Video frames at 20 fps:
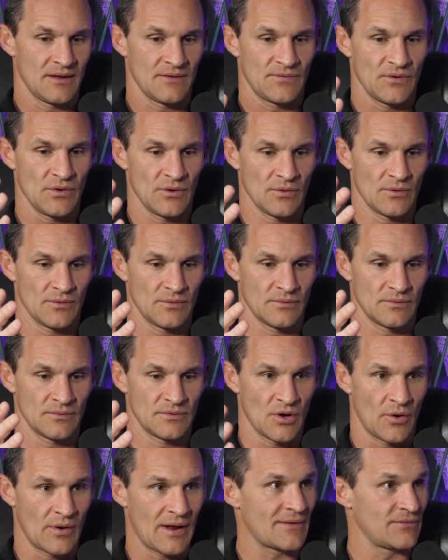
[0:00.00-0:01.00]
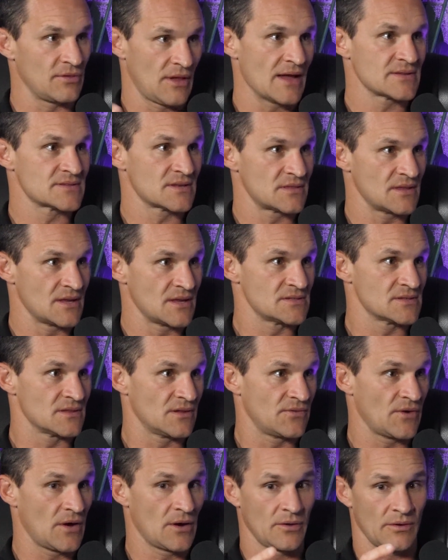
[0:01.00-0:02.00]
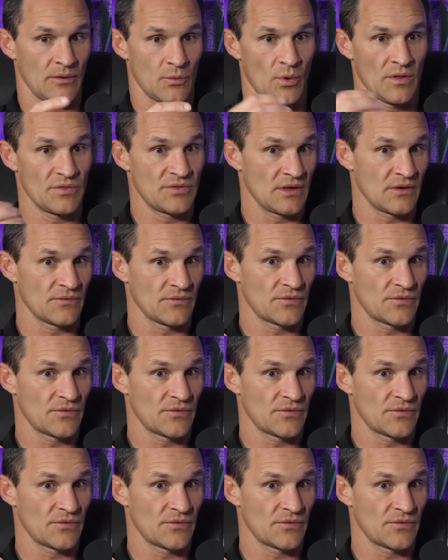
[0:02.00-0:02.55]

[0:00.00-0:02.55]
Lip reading: if you don't have lots of things in the funnel and one thing